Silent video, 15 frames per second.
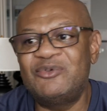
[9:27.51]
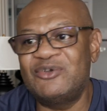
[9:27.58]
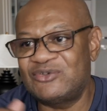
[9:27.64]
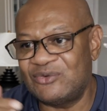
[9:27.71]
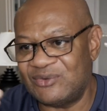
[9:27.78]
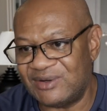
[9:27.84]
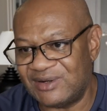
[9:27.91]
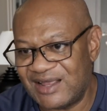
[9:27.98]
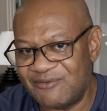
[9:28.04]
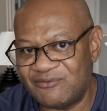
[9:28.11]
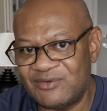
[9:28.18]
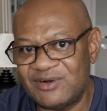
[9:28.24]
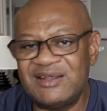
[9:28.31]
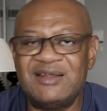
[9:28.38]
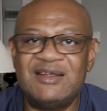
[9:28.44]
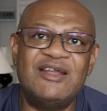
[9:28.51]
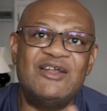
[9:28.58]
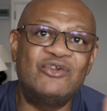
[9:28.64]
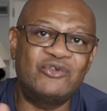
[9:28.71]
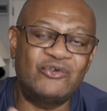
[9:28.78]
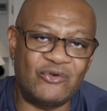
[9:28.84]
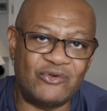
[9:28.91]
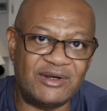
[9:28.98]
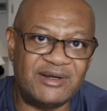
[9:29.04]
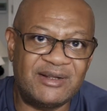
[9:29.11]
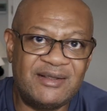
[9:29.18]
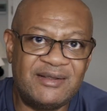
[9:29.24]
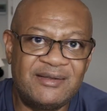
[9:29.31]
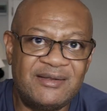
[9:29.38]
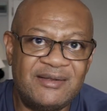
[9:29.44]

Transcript: to a certain level internally.